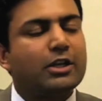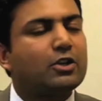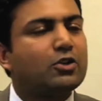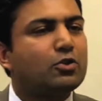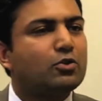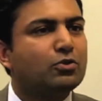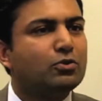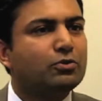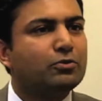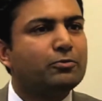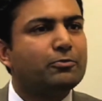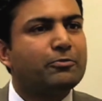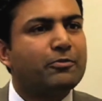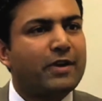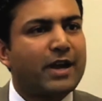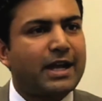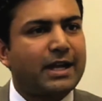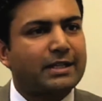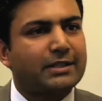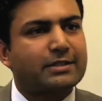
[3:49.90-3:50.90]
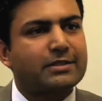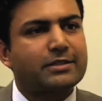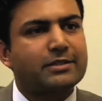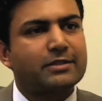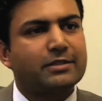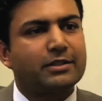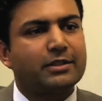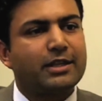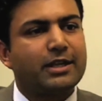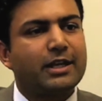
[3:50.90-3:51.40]
are two facts
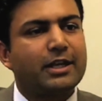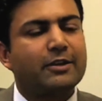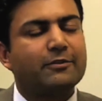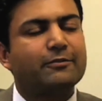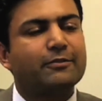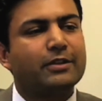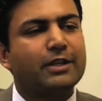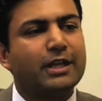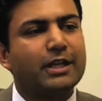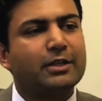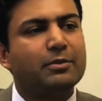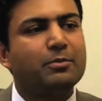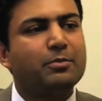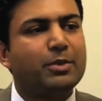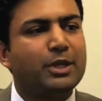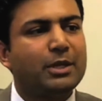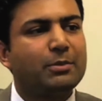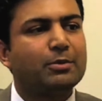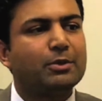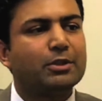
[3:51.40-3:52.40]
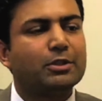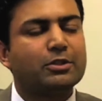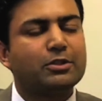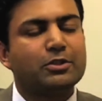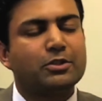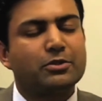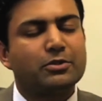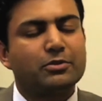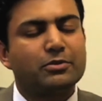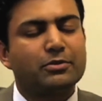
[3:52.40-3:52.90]
that have led people
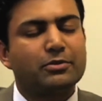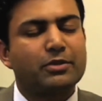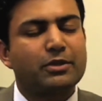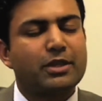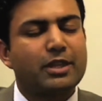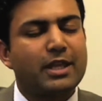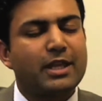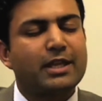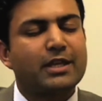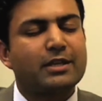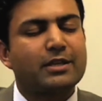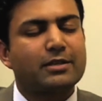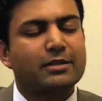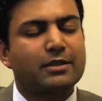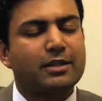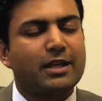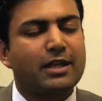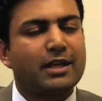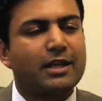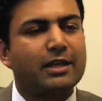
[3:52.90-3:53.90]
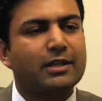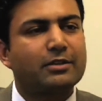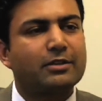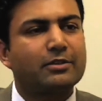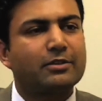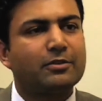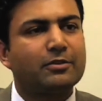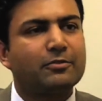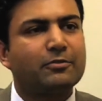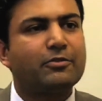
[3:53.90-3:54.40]
to think
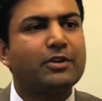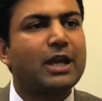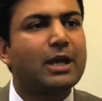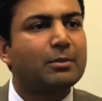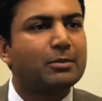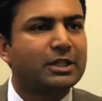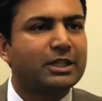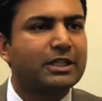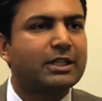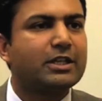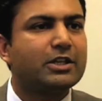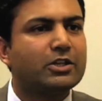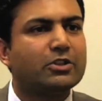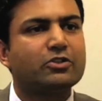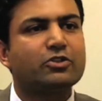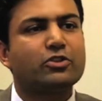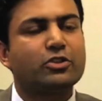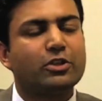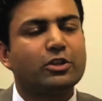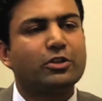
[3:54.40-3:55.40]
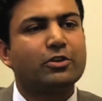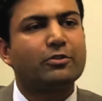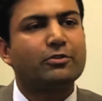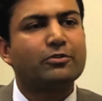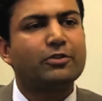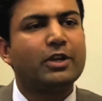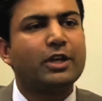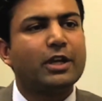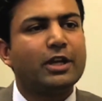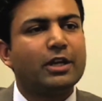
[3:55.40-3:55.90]
that family history of
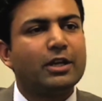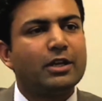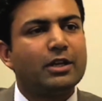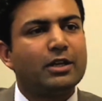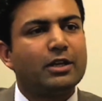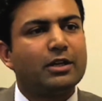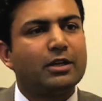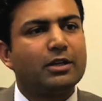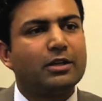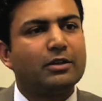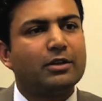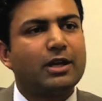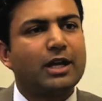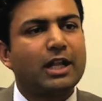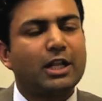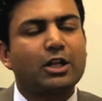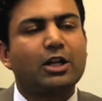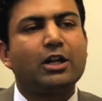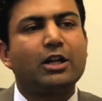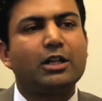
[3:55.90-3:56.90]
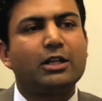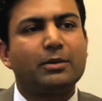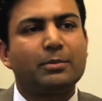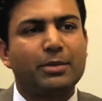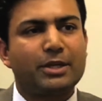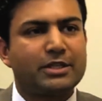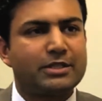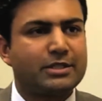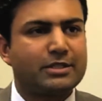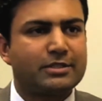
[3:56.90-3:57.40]
alcohol
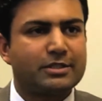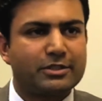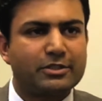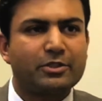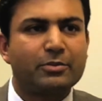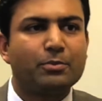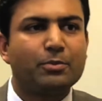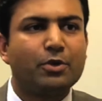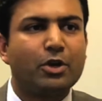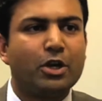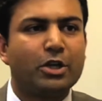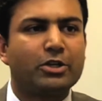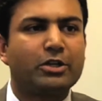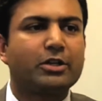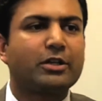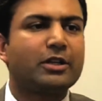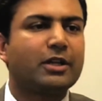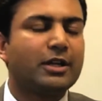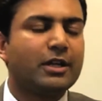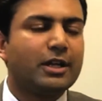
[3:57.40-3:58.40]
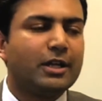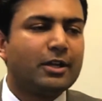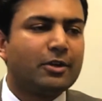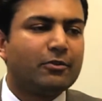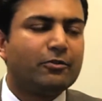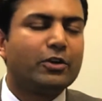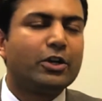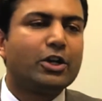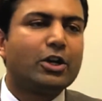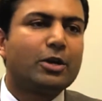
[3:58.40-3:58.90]
dependence is important.
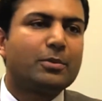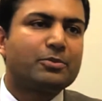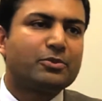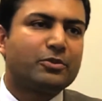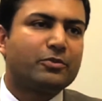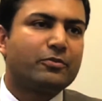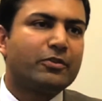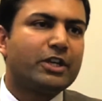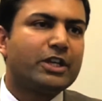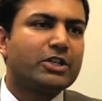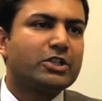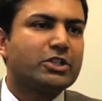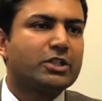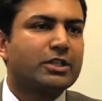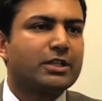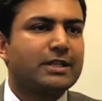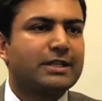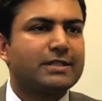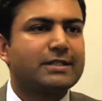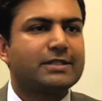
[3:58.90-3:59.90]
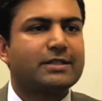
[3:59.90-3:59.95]
One observation is